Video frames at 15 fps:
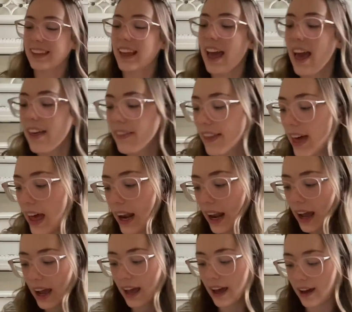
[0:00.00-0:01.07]
And then I
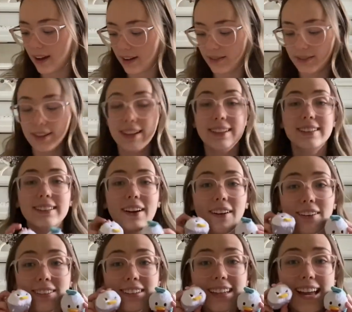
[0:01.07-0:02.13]
have
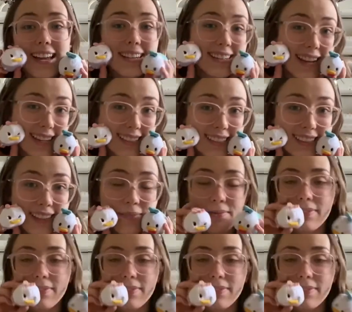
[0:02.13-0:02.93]
Donald and Daisy.